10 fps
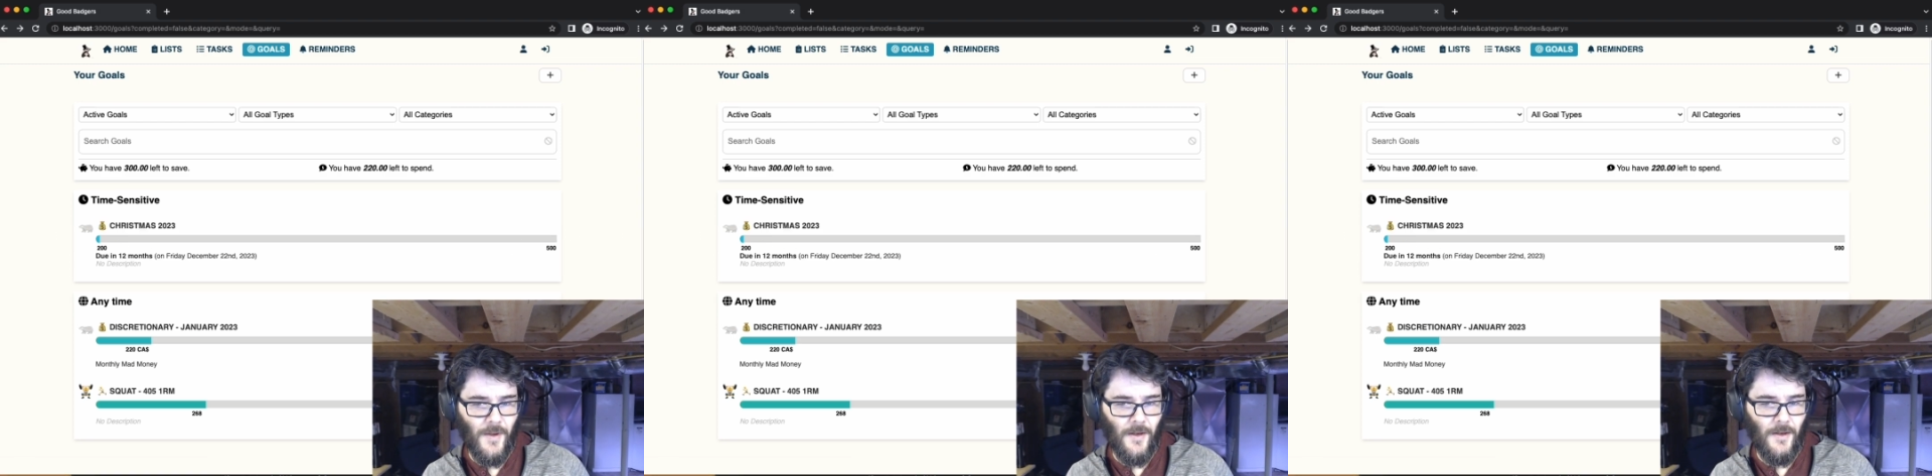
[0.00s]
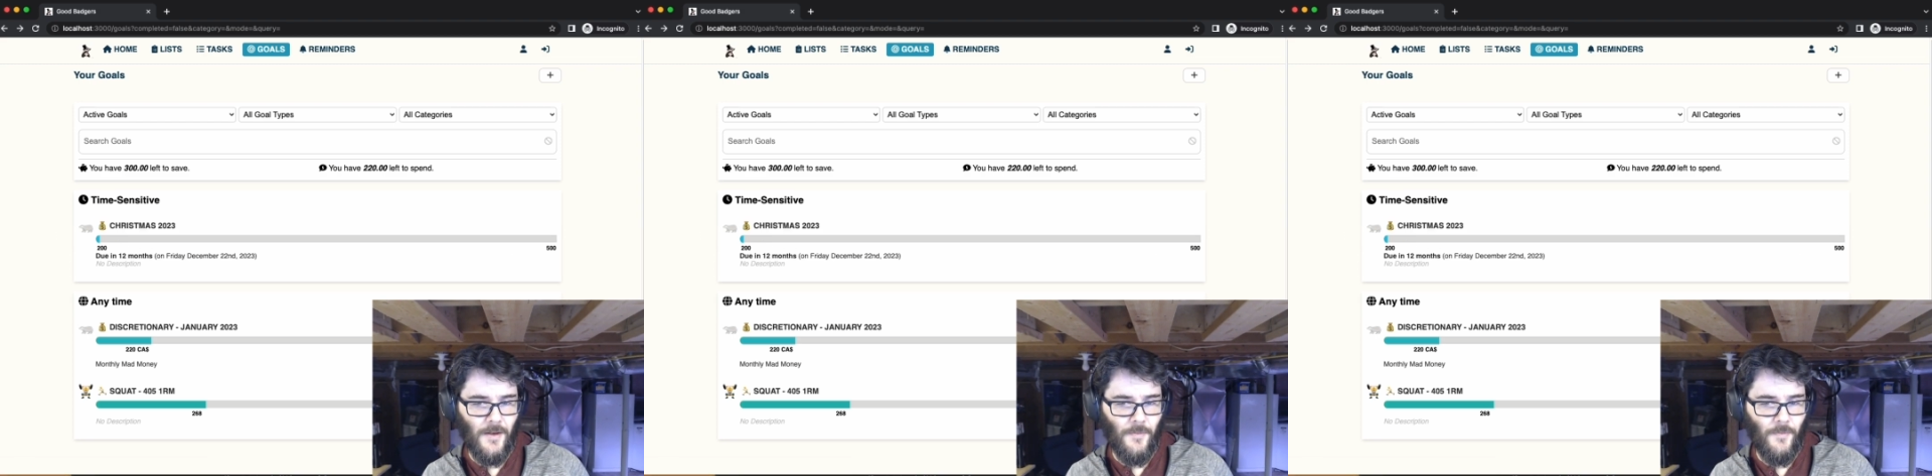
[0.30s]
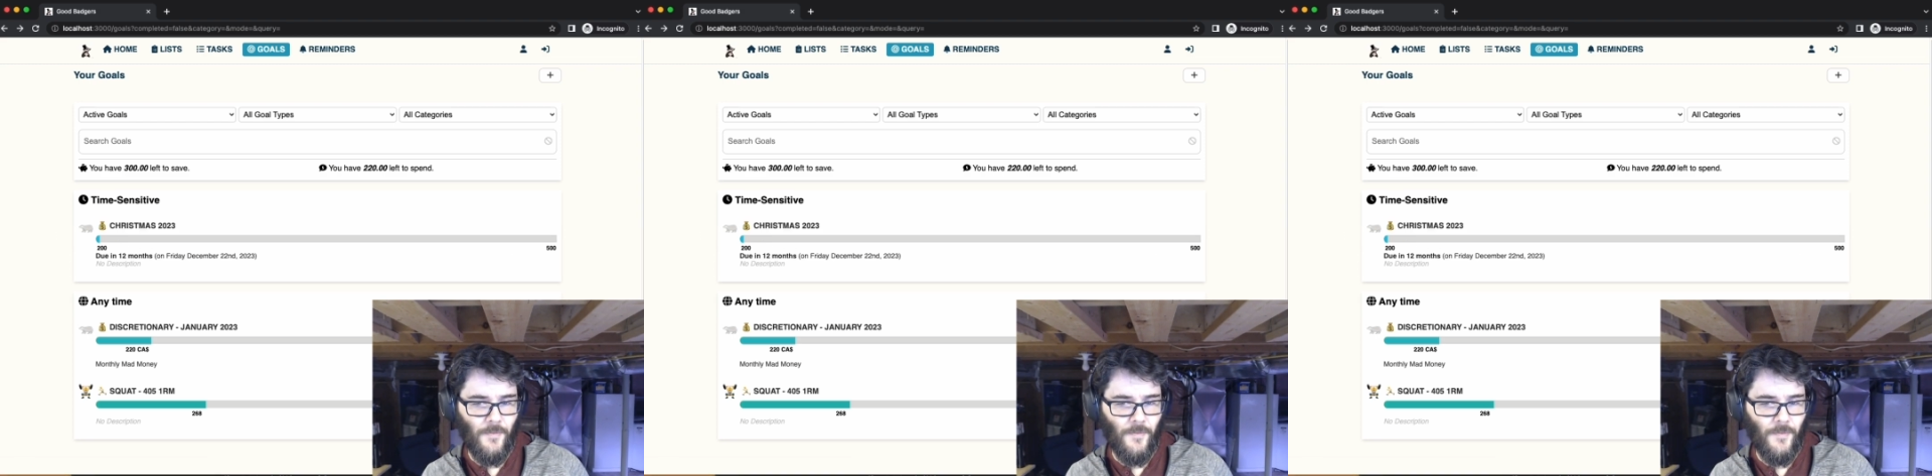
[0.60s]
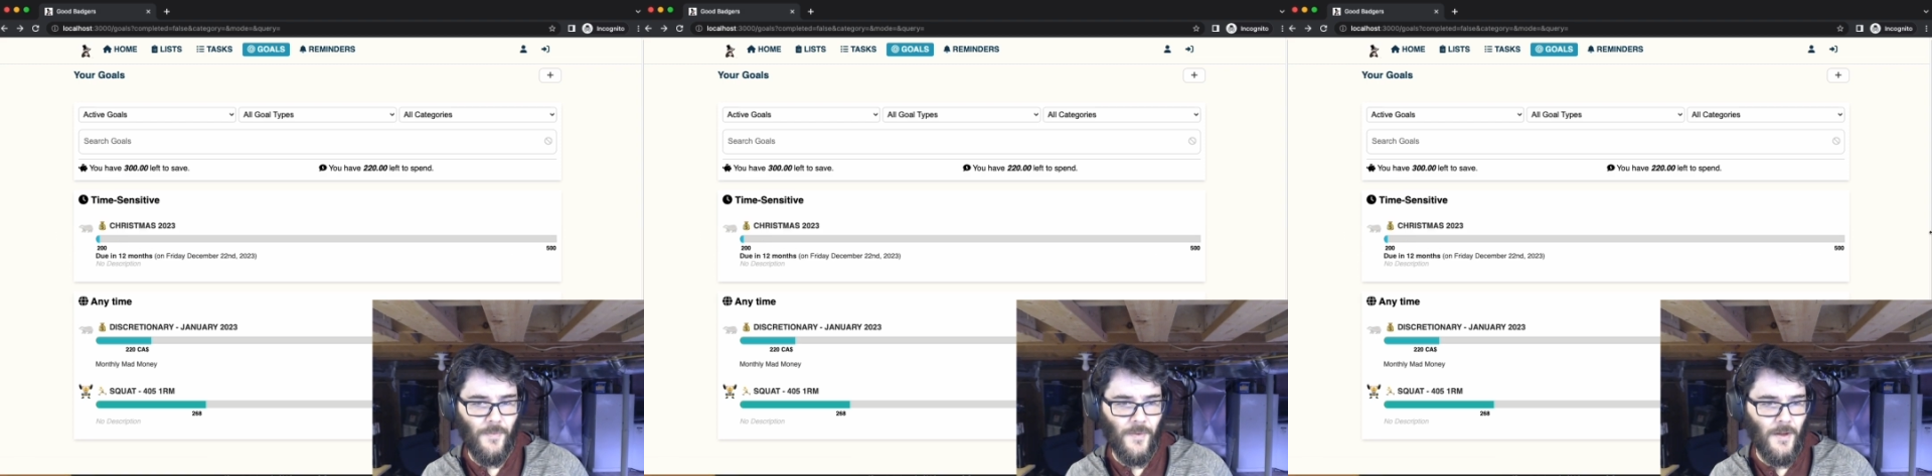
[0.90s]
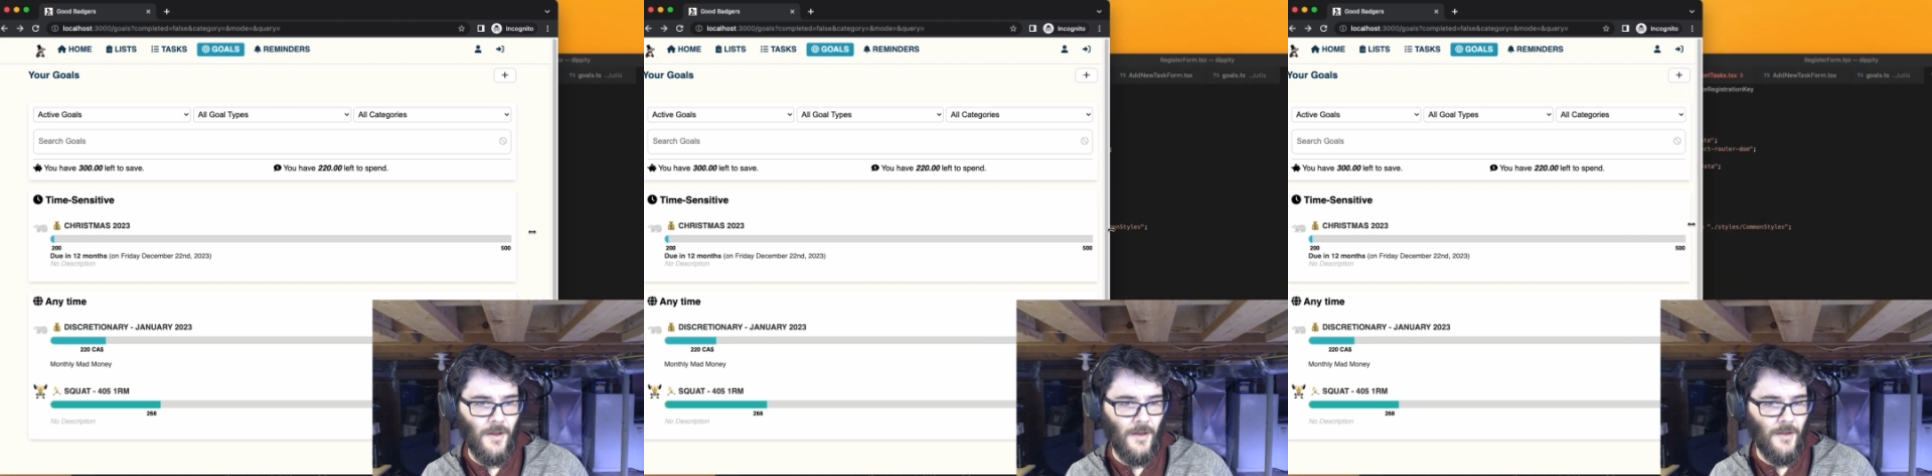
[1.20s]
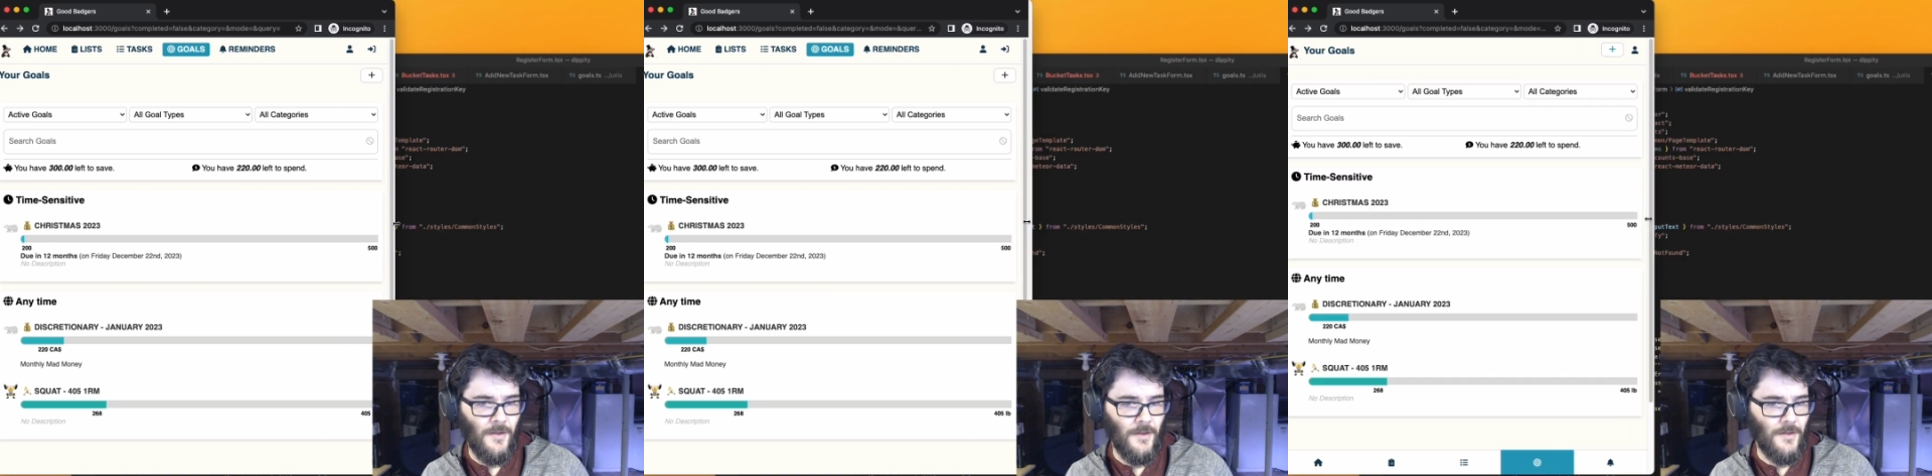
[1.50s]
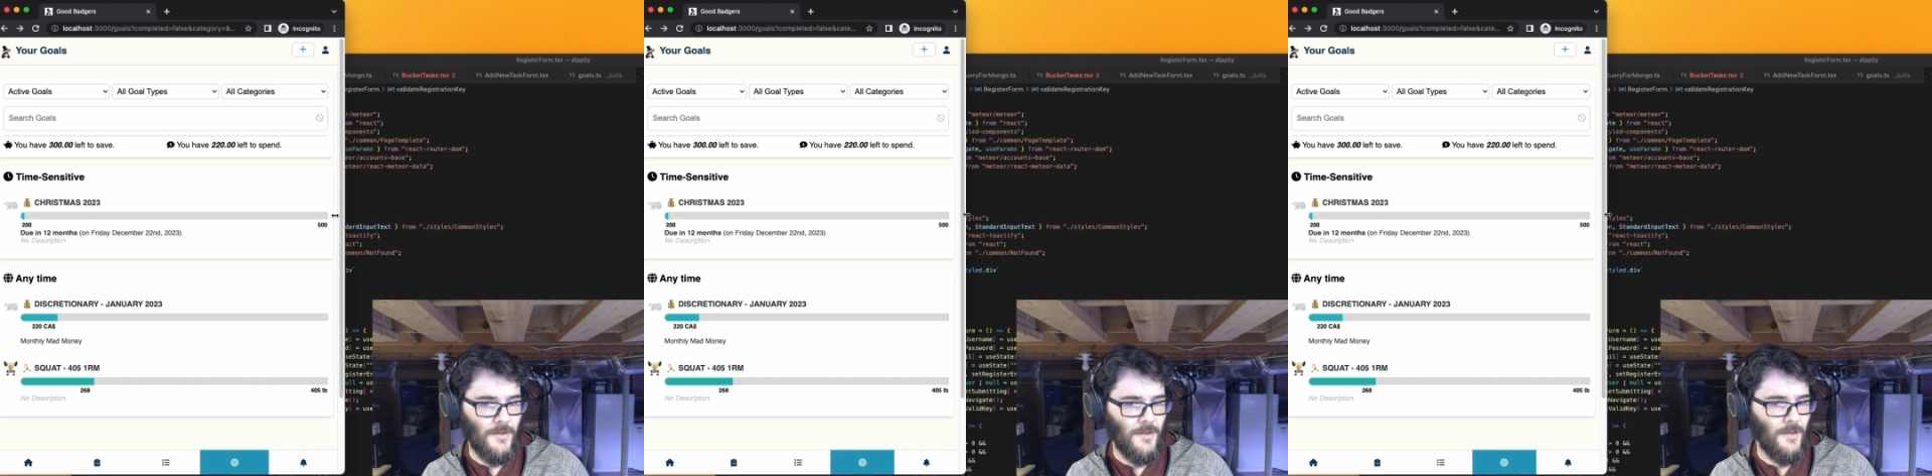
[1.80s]
You
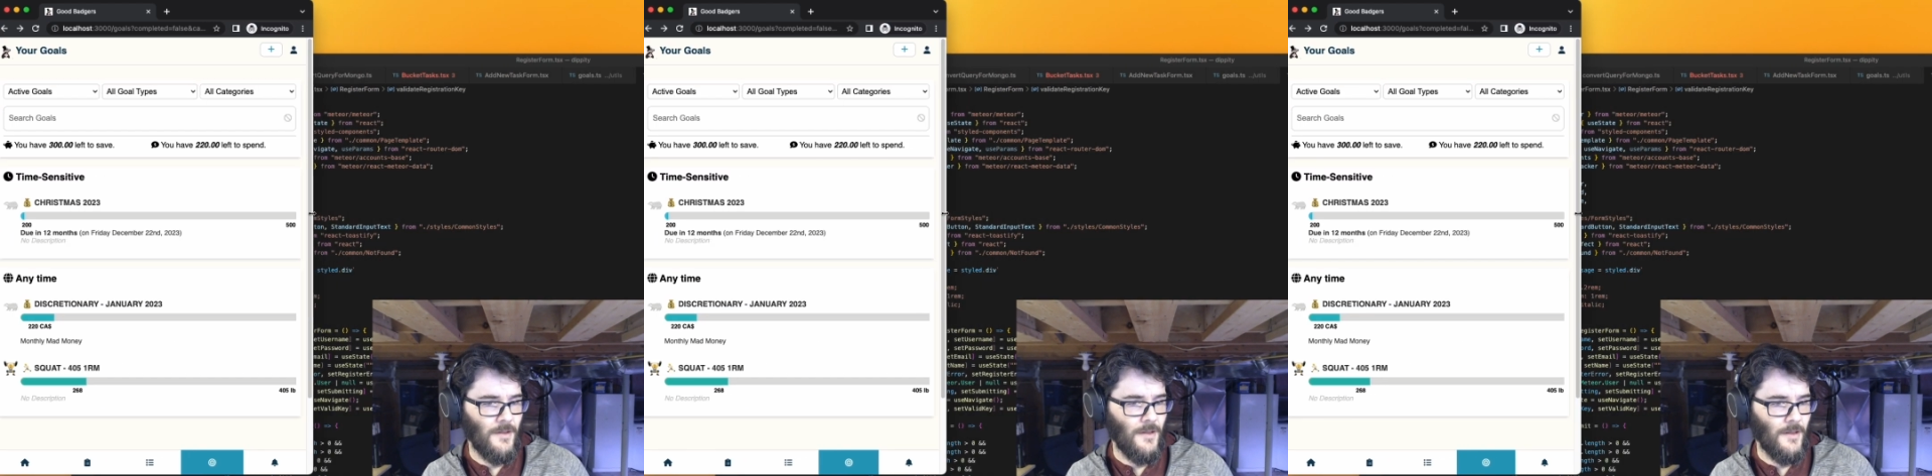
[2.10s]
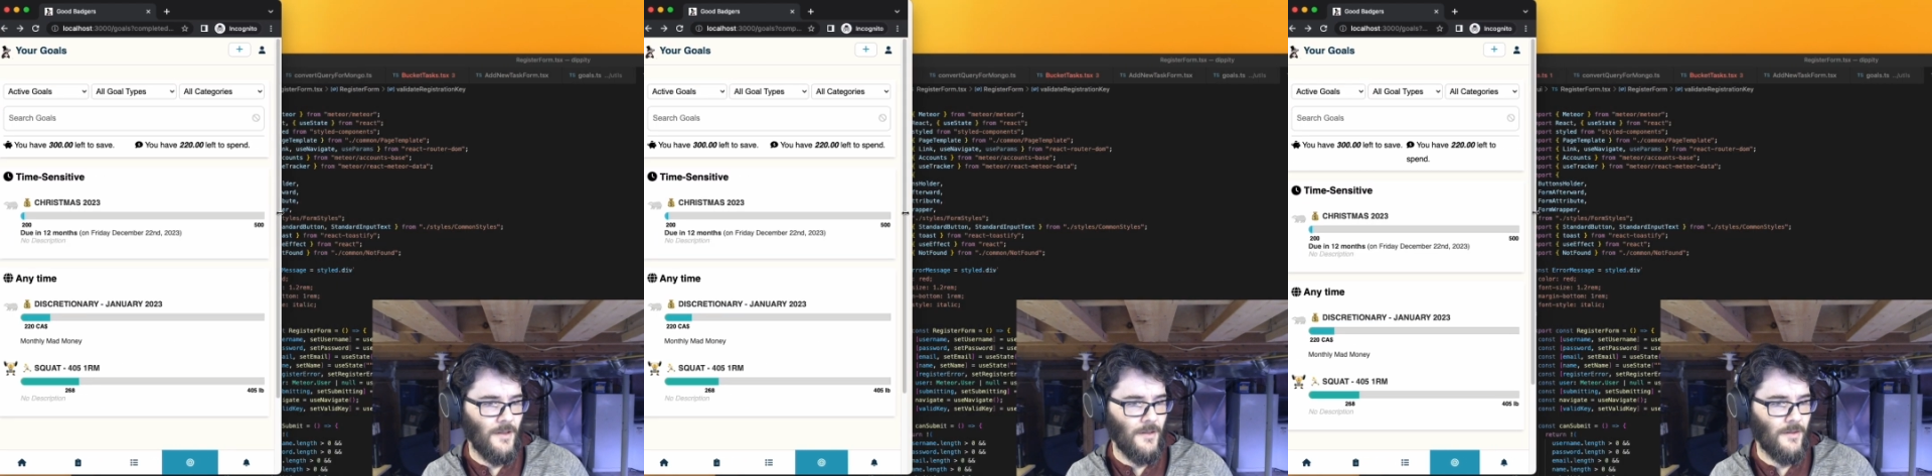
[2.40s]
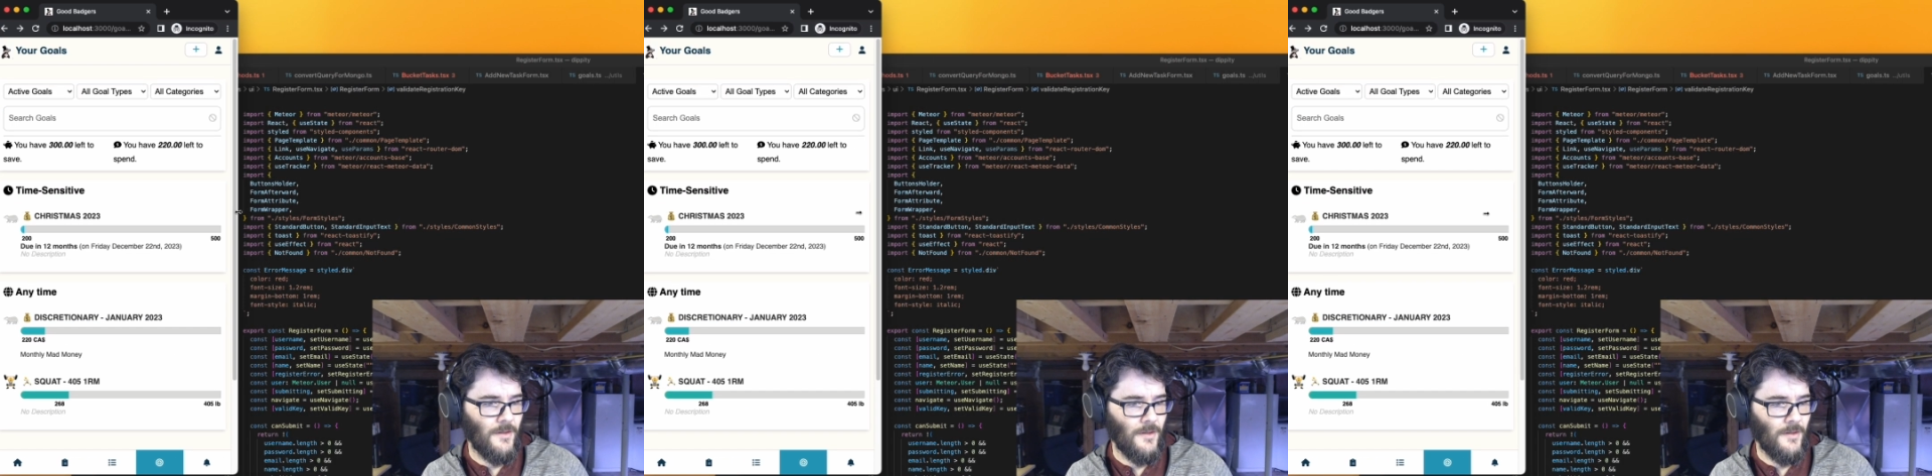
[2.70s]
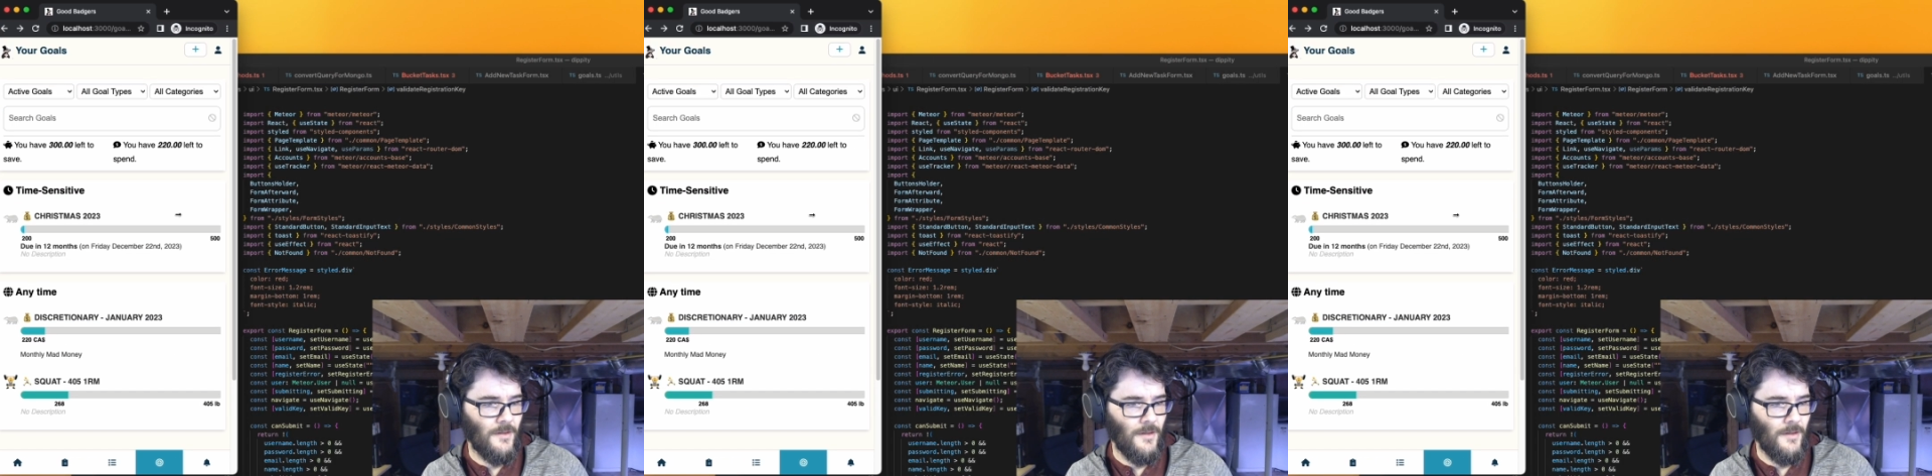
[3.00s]
can see that it's,